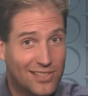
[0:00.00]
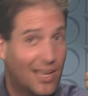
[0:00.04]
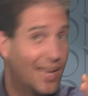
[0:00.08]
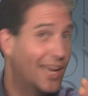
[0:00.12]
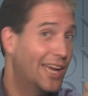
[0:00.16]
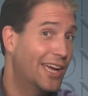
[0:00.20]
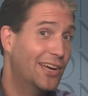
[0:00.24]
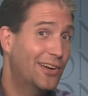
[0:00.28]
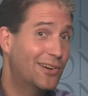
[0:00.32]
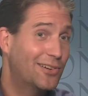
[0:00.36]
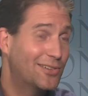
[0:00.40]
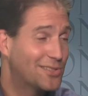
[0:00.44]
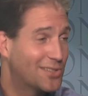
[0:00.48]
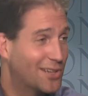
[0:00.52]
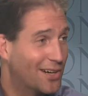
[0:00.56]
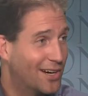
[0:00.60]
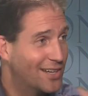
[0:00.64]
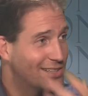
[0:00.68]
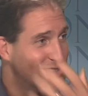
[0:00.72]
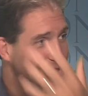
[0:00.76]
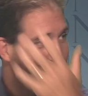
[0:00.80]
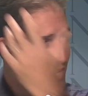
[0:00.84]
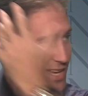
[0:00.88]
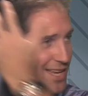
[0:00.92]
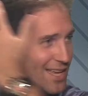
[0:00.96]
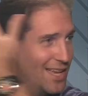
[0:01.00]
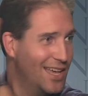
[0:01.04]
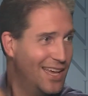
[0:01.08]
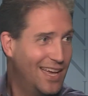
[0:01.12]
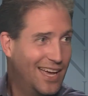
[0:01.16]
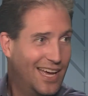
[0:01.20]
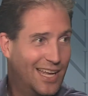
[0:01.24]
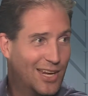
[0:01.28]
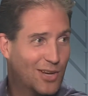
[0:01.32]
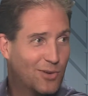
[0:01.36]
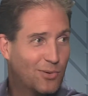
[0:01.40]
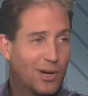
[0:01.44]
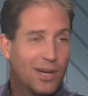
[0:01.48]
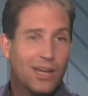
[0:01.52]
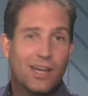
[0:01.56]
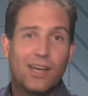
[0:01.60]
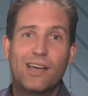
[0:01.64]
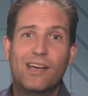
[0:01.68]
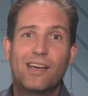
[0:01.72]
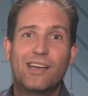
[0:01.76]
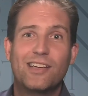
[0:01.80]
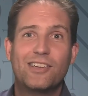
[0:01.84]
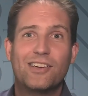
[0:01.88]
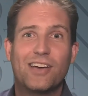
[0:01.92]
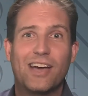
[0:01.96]
Anyway,
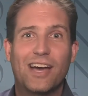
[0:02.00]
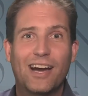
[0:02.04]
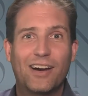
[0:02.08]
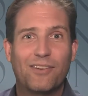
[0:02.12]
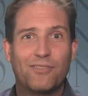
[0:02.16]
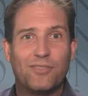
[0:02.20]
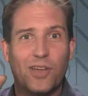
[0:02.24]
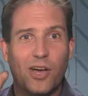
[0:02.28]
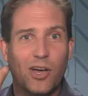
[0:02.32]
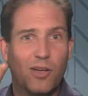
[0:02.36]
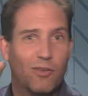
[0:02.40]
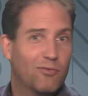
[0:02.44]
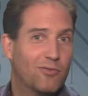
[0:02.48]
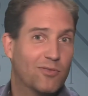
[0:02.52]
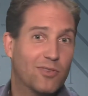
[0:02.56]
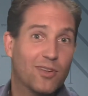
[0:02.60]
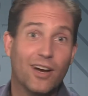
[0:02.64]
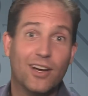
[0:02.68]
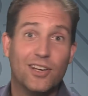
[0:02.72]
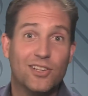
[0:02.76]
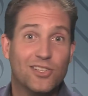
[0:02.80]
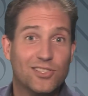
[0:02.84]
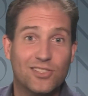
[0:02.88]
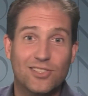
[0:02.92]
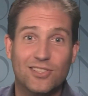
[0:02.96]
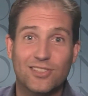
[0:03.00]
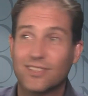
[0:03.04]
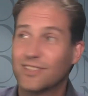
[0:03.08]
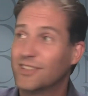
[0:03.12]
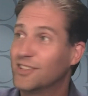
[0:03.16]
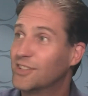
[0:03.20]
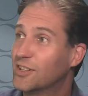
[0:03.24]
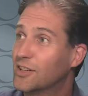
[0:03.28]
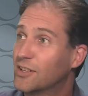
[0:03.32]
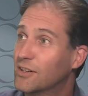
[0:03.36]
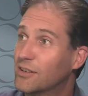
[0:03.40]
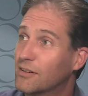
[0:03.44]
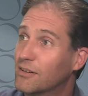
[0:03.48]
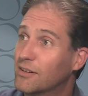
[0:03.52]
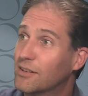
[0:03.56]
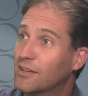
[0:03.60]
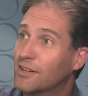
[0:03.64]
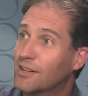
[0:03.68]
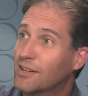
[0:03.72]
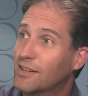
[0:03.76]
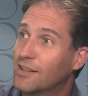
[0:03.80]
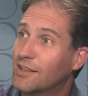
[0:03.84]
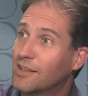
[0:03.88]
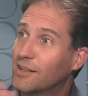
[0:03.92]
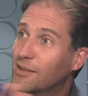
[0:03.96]
you have that nice, you know,
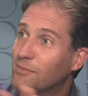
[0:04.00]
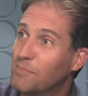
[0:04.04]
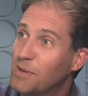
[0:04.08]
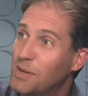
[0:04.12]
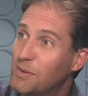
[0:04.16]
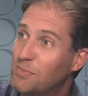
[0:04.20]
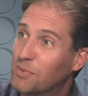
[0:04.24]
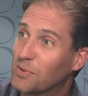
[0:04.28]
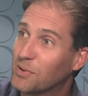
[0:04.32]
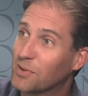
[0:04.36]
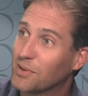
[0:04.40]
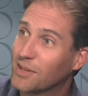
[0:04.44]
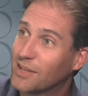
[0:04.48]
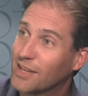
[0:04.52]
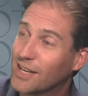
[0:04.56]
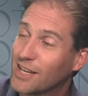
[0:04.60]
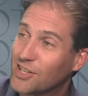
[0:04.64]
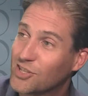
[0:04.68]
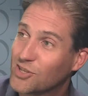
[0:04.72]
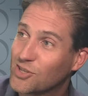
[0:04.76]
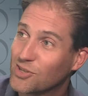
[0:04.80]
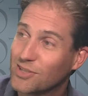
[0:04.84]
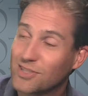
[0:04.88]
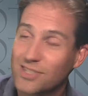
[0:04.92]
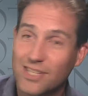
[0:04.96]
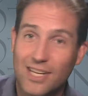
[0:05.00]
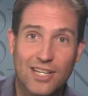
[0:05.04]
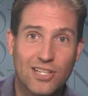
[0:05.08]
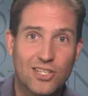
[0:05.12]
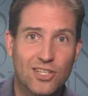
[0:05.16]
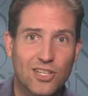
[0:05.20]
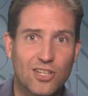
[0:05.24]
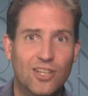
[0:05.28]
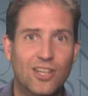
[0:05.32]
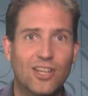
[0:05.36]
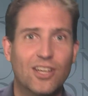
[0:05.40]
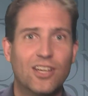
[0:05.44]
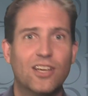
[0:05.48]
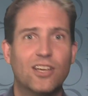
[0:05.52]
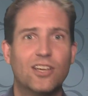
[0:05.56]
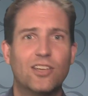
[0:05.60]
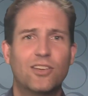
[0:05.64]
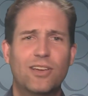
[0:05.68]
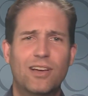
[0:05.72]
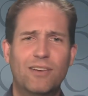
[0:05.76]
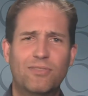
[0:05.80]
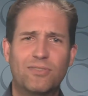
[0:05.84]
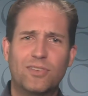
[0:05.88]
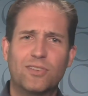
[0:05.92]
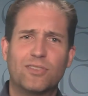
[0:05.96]
people catch your attention.
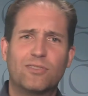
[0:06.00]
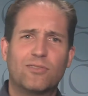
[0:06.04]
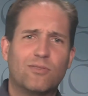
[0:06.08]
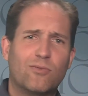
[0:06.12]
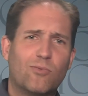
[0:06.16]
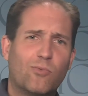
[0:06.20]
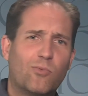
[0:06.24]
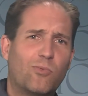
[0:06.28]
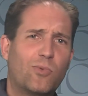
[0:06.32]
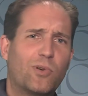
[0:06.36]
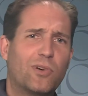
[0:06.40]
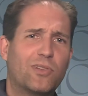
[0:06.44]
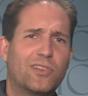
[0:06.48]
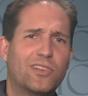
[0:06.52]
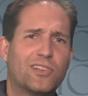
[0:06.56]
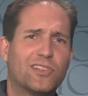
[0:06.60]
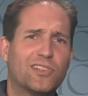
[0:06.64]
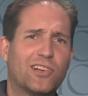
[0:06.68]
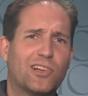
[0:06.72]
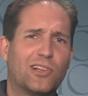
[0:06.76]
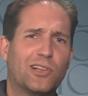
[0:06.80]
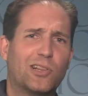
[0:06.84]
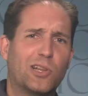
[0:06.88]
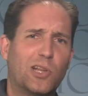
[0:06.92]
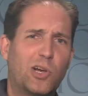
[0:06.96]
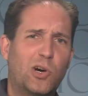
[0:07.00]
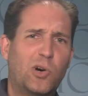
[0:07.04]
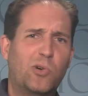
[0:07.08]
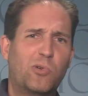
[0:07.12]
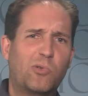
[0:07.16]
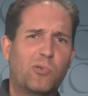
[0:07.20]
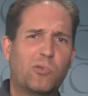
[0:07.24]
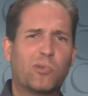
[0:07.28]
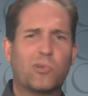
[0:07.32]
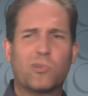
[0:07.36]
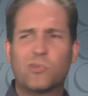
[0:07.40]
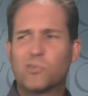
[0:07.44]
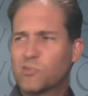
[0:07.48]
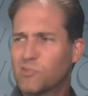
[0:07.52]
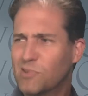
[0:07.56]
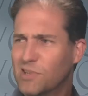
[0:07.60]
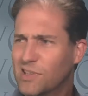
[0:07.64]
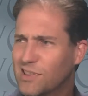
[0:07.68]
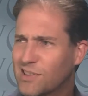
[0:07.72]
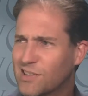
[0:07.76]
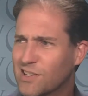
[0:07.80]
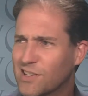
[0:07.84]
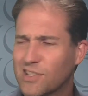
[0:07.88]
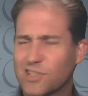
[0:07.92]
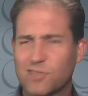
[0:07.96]
You have to wear this cologne or
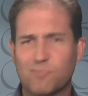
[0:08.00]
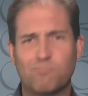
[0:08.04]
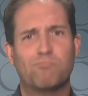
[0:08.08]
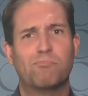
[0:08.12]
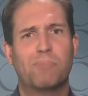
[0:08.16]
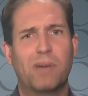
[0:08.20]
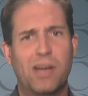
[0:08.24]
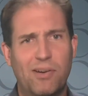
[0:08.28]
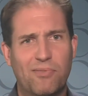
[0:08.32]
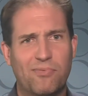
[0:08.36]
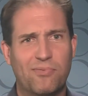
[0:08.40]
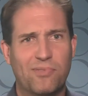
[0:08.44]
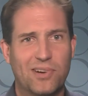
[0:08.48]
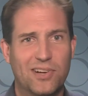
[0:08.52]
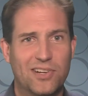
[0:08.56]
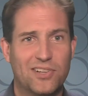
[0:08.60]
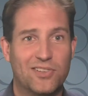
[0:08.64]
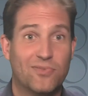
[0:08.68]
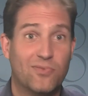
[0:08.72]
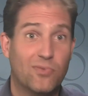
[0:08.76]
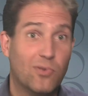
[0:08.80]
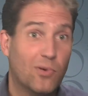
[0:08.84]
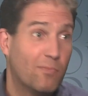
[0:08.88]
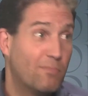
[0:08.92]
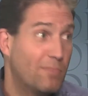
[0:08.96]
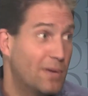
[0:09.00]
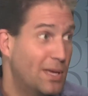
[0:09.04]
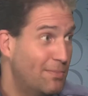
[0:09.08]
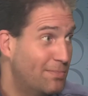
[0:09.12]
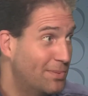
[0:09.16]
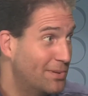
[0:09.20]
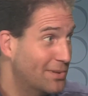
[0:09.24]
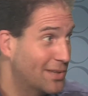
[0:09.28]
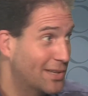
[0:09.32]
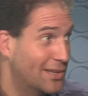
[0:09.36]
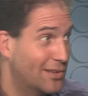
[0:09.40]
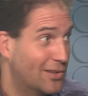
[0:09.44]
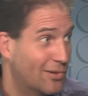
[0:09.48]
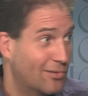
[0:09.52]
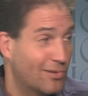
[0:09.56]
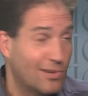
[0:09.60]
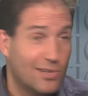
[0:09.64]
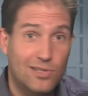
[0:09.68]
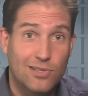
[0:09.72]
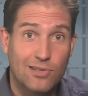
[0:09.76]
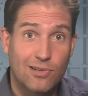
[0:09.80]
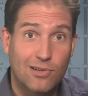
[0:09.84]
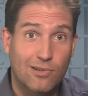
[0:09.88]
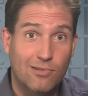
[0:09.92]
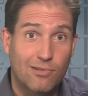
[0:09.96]
drink this beverage for people to
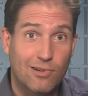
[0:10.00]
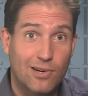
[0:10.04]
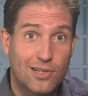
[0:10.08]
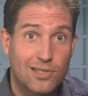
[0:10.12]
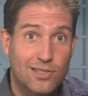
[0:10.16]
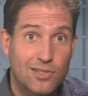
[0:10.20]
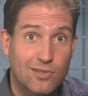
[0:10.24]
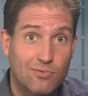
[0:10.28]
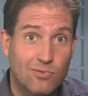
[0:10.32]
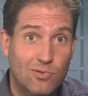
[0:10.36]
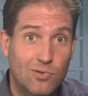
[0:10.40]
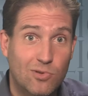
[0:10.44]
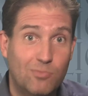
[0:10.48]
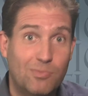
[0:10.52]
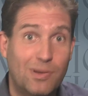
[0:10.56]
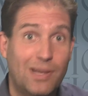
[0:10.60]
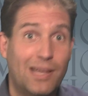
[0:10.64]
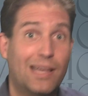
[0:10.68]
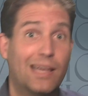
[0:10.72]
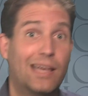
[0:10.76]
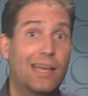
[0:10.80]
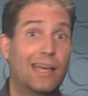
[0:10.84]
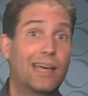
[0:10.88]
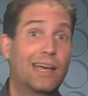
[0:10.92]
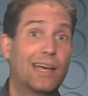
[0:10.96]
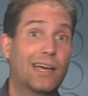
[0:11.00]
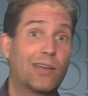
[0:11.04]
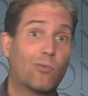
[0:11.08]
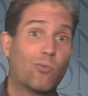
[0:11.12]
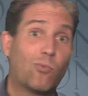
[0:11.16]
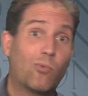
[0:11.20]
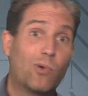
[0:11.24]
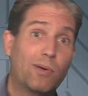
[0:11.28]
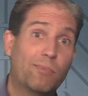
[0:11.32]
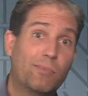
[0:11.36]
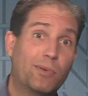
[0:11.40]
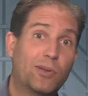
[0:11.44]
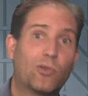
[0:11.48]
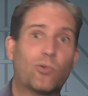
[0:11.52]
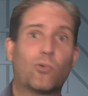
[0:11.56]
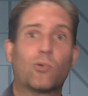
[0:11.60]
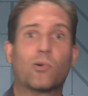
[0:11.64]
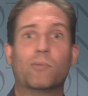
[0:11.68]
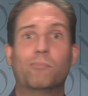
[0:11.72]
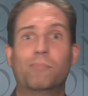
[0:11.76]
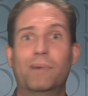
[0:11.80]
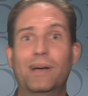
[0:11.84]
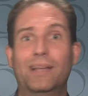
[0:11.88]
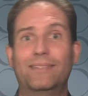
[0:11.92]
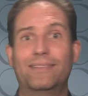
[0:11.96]
notice you across the room and women
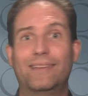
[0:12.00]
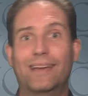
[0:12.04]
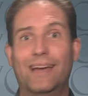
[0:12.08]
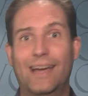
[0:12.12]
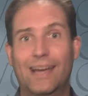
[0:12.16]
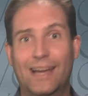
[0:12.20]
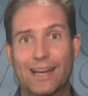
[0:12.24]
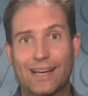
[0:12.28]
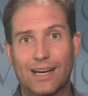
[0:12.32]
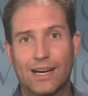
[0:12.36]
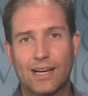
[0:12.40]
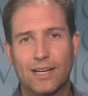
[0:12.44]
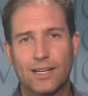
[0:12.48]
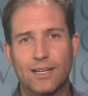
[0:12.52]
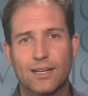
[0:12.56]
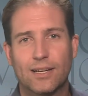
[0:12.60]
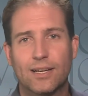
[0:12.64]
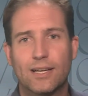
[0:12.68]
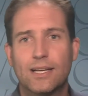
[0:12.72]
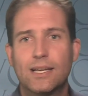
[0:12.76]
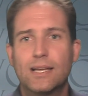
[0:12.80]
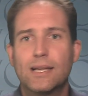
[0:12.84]
or men to hang on you.